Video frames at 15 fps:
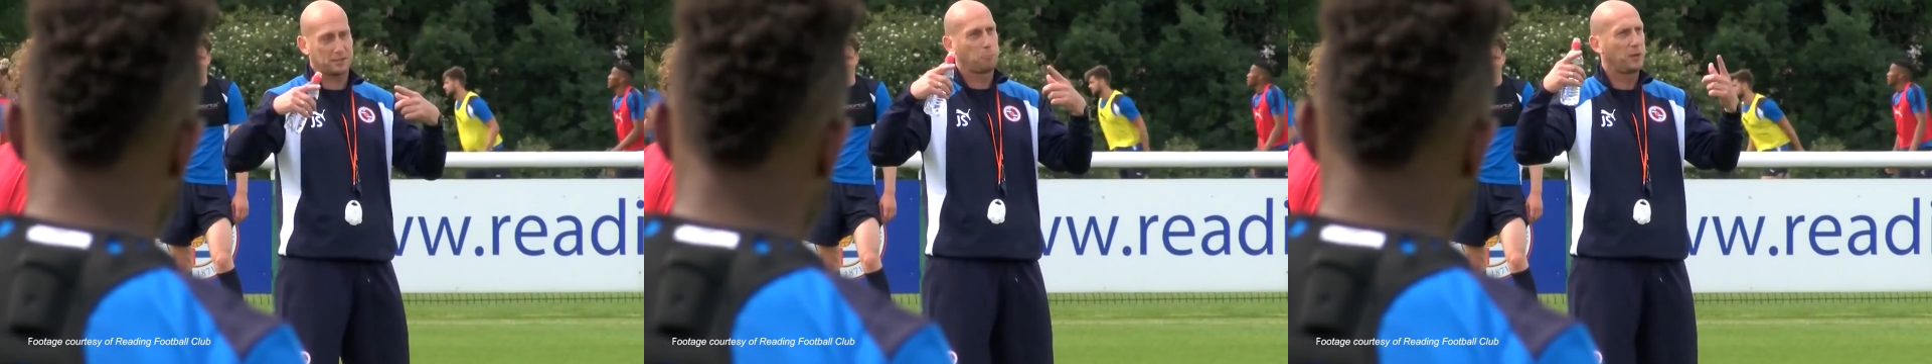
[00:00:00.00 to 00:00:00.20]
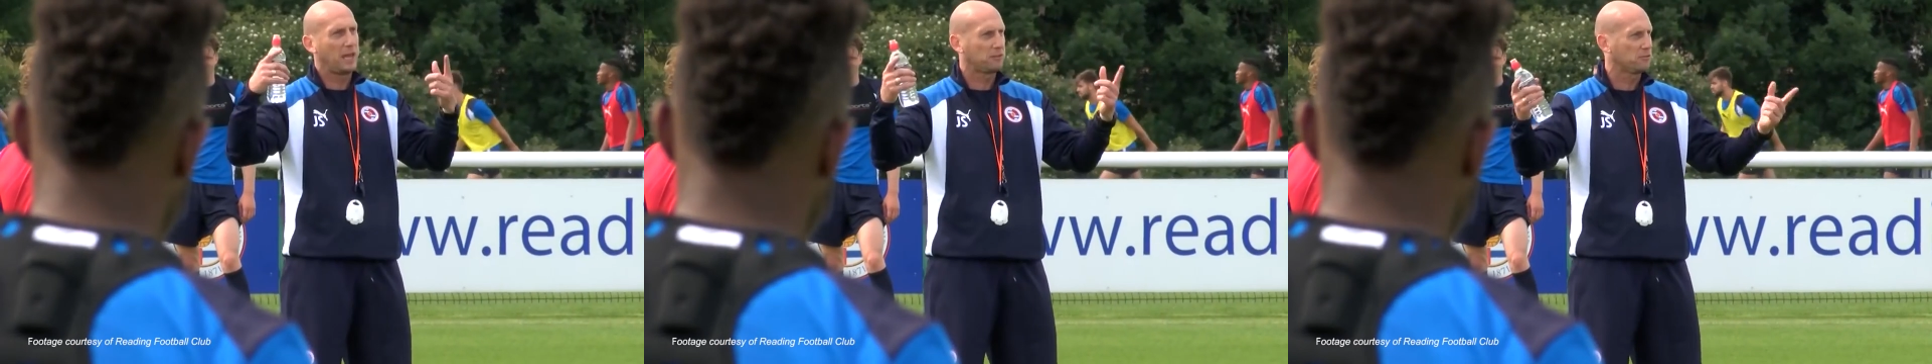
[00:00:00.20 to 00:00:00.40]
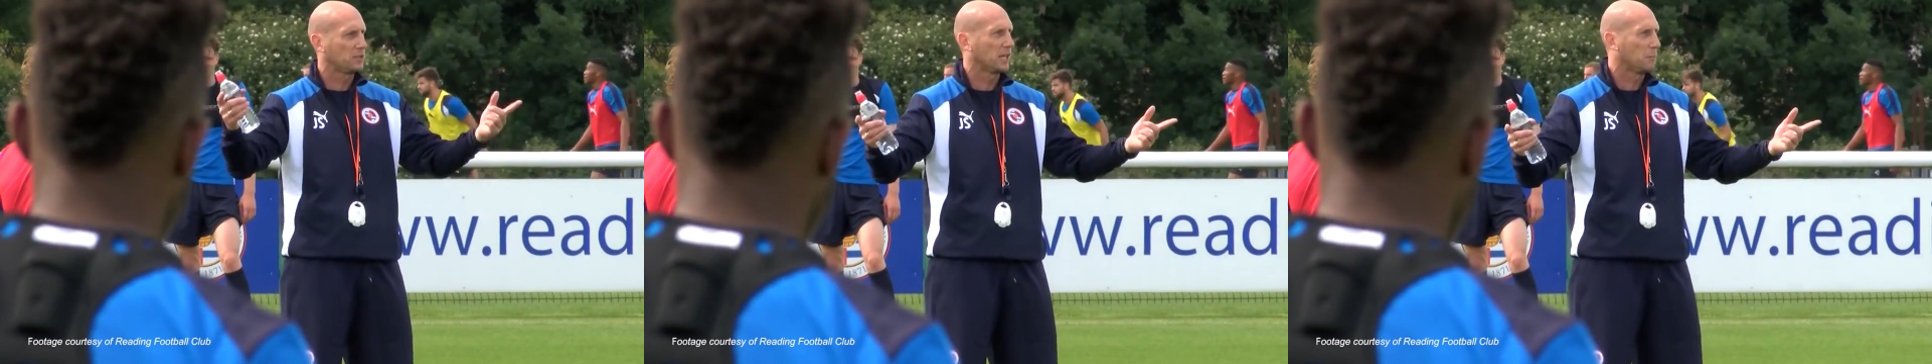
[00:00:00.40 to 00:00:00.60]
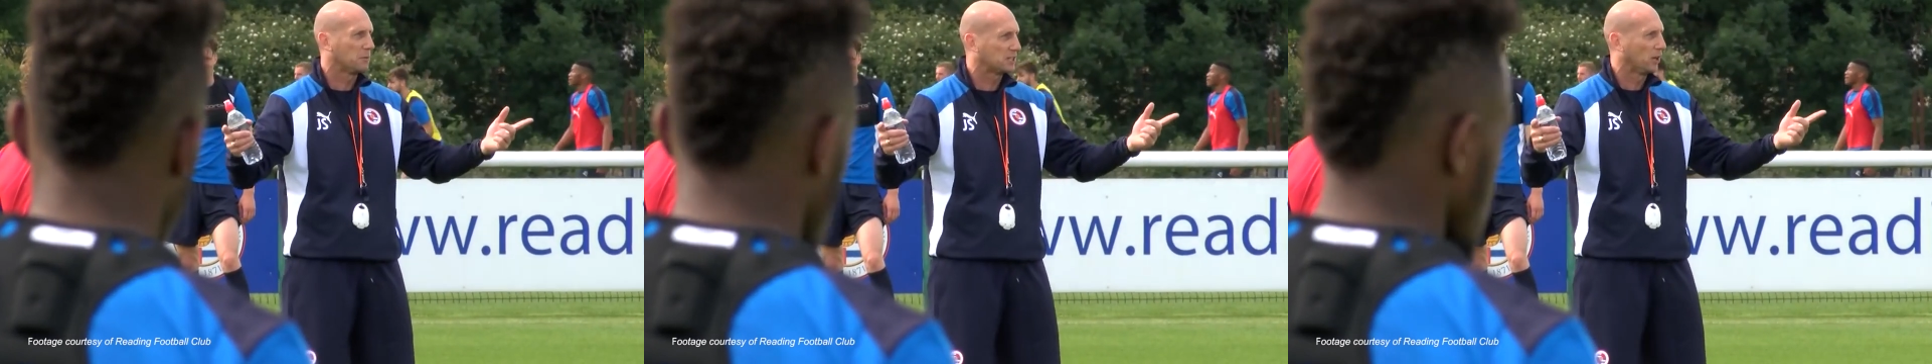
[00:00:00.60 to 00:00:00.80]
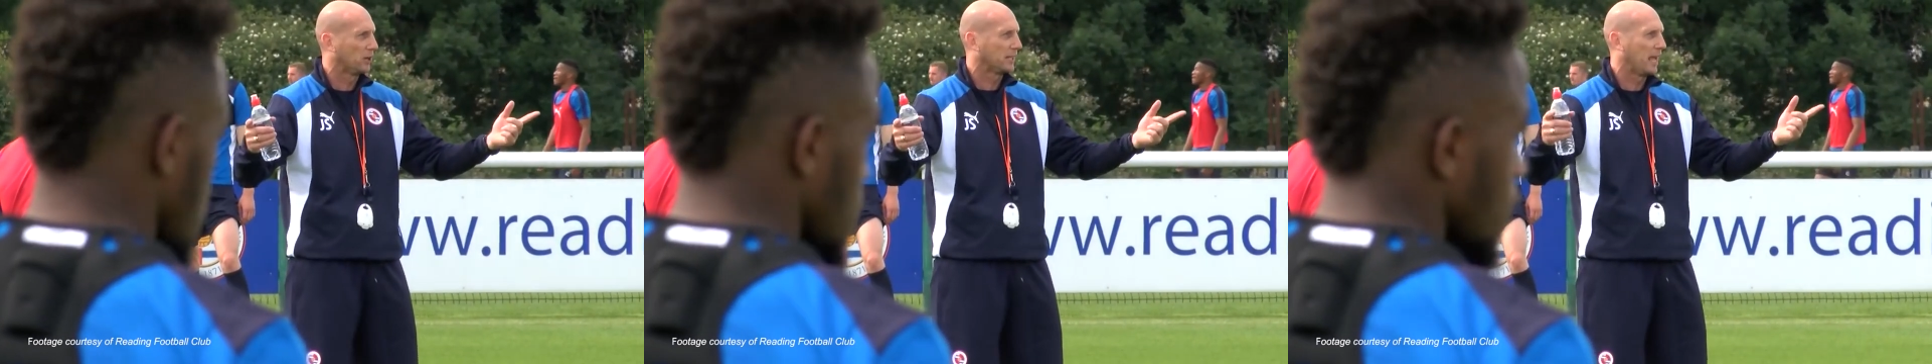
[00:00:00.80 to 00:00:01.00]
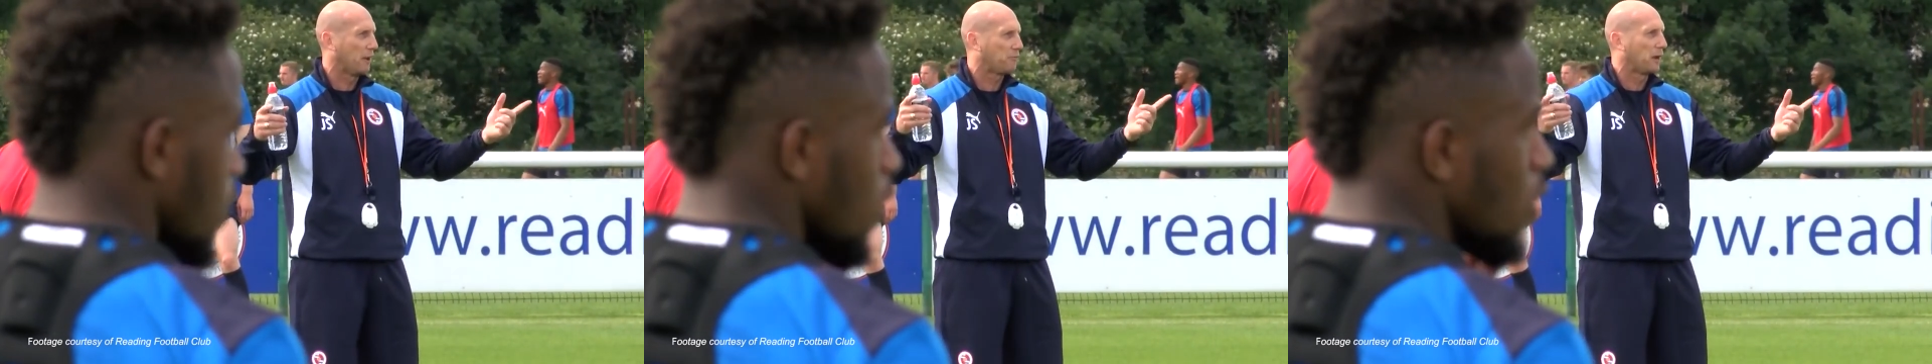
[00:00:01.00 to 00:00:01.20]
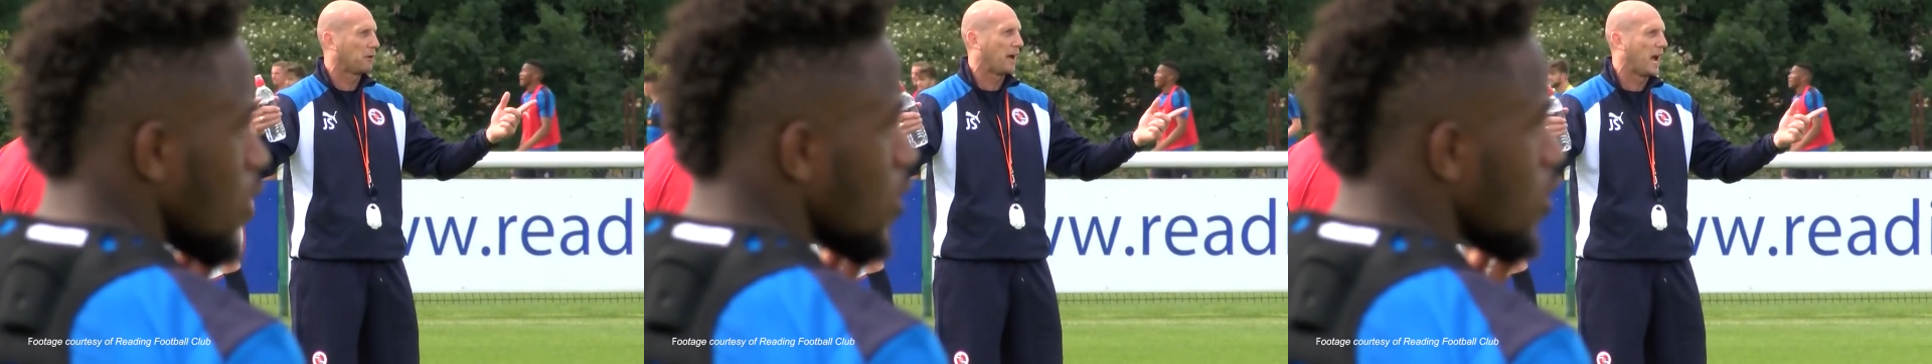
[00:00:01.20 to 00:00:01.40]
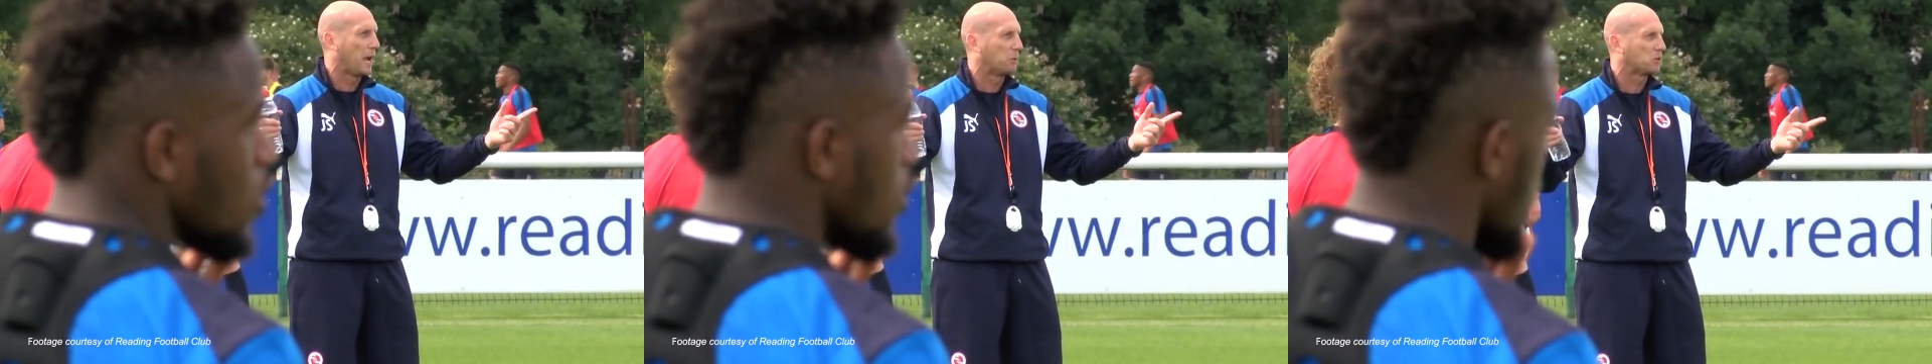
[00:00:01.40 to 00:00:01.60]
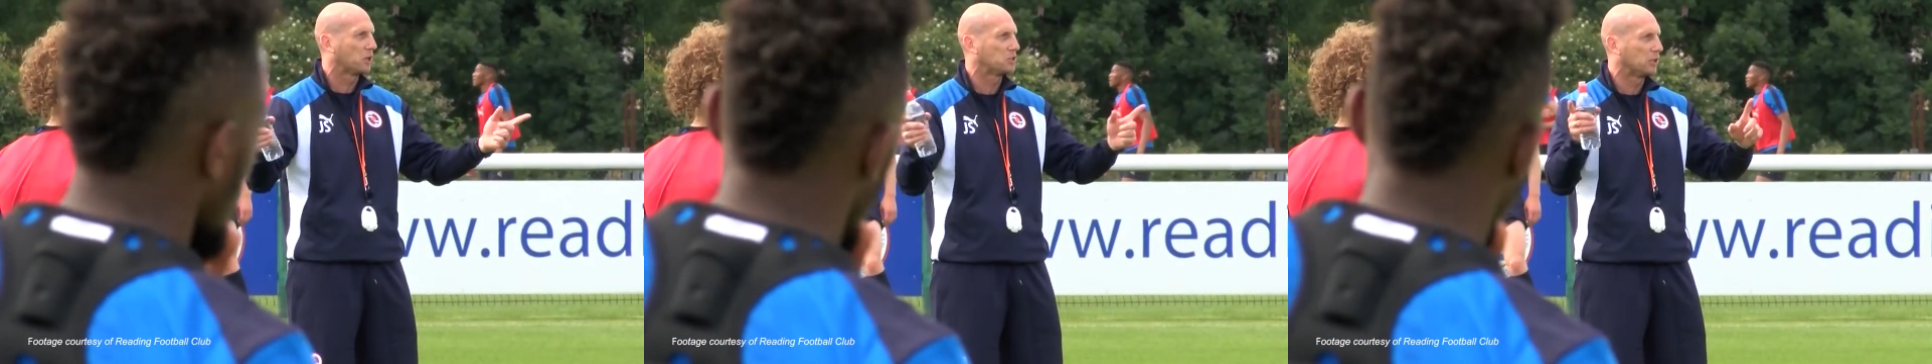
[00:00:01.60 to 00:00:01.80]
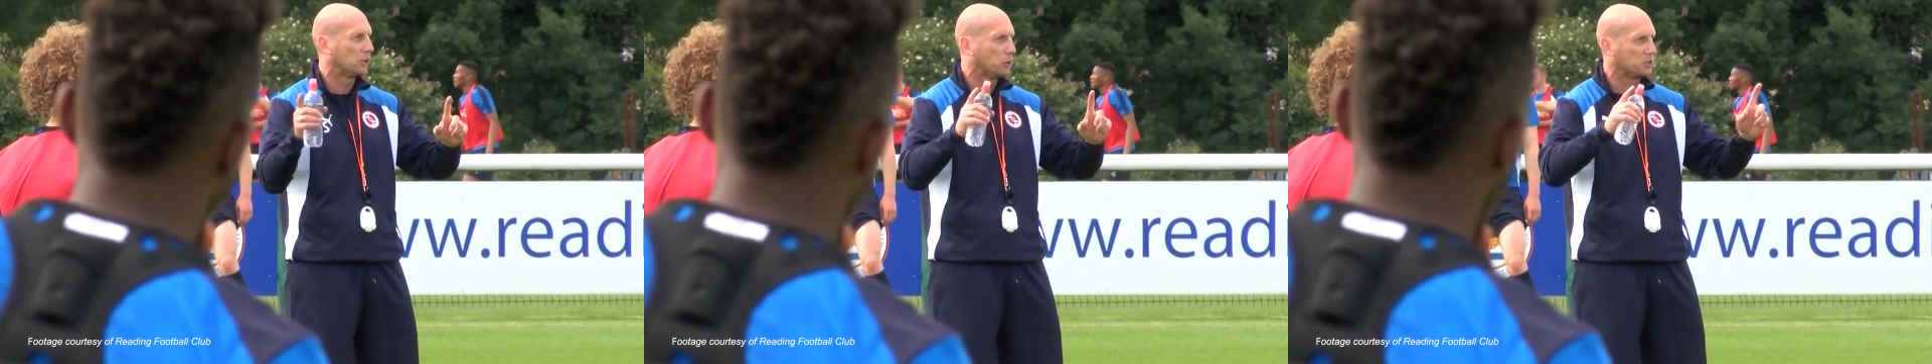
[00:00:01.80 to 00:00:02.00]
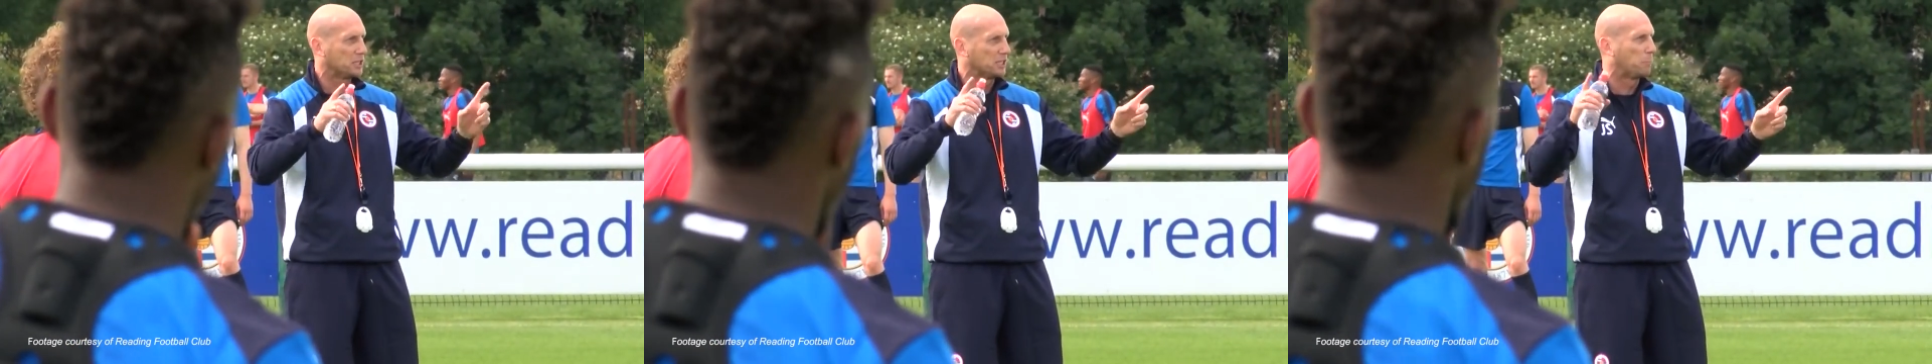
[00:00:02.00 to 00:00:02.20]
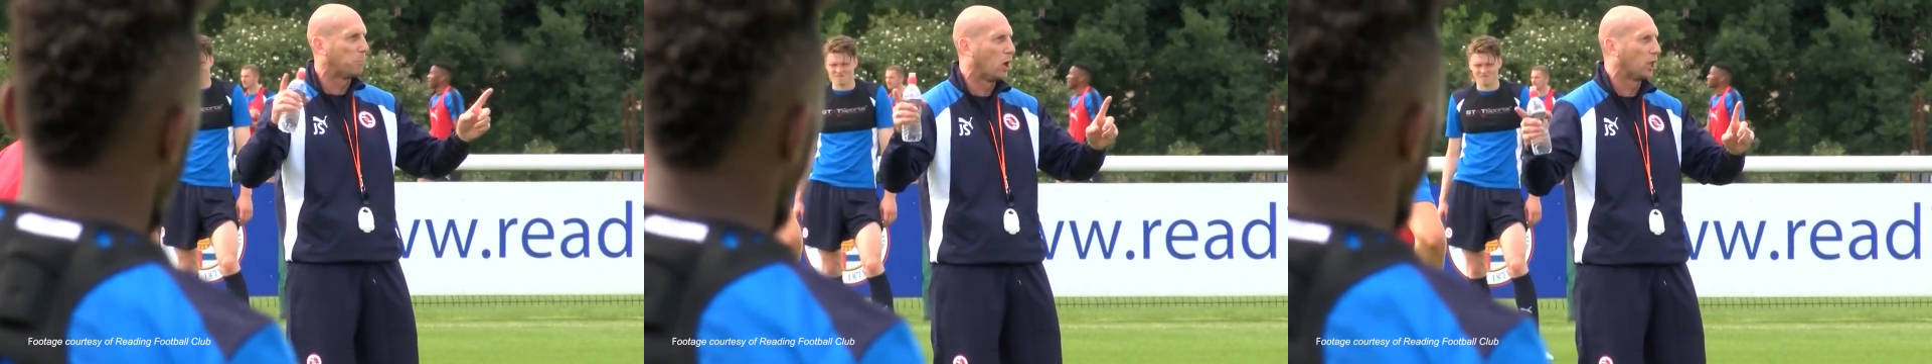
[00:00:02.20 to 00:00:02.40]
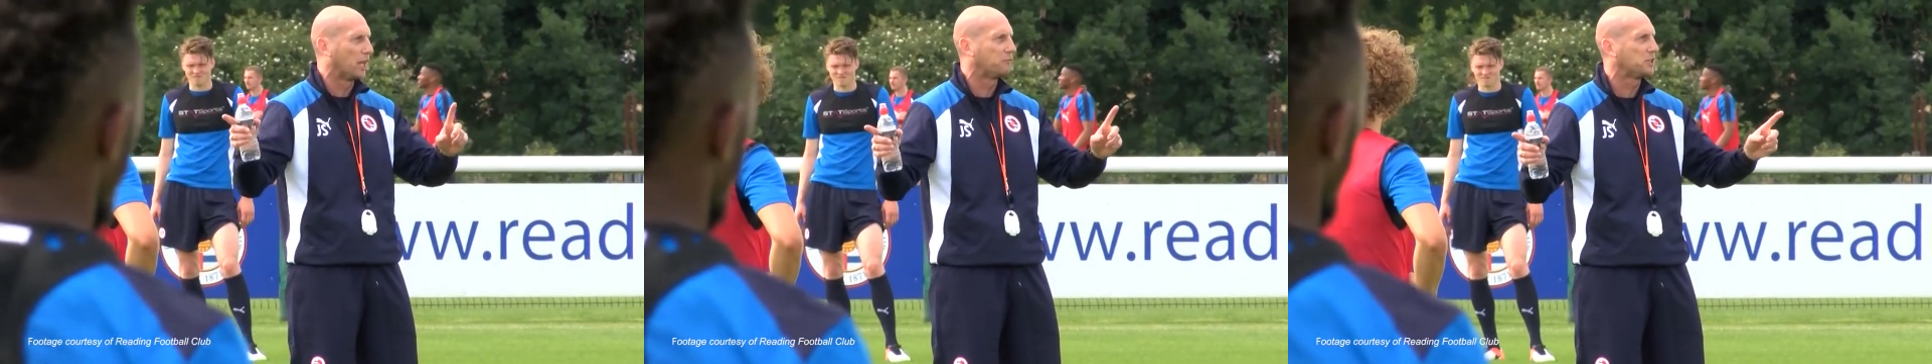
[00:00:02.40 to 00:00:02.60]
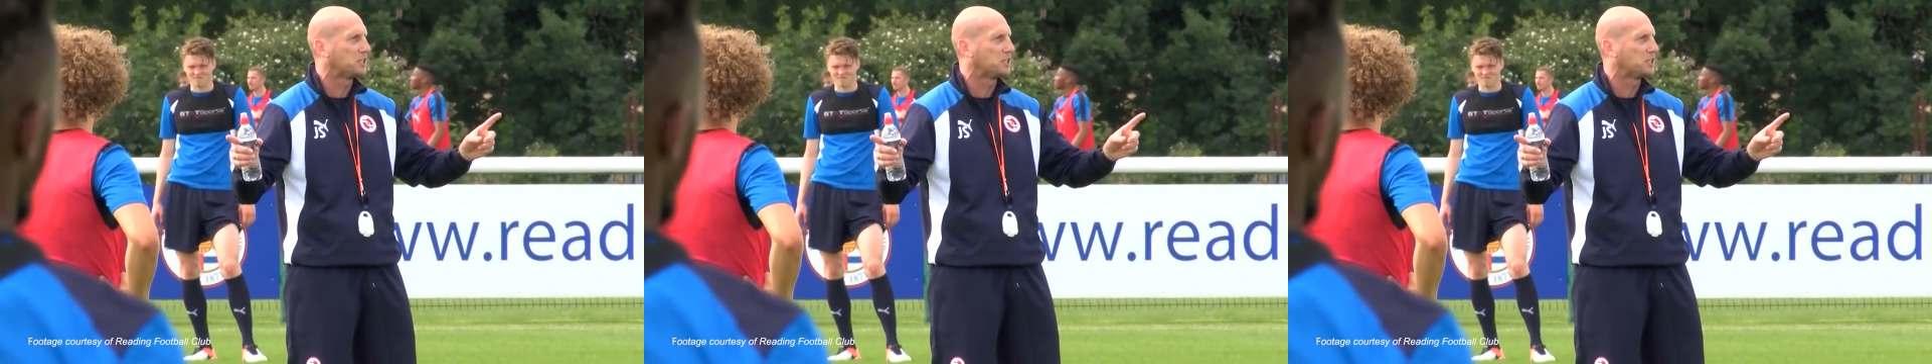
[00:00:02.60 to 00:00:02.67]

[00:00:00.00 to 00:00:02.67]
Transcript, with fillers: Stam, we've, we played a few games against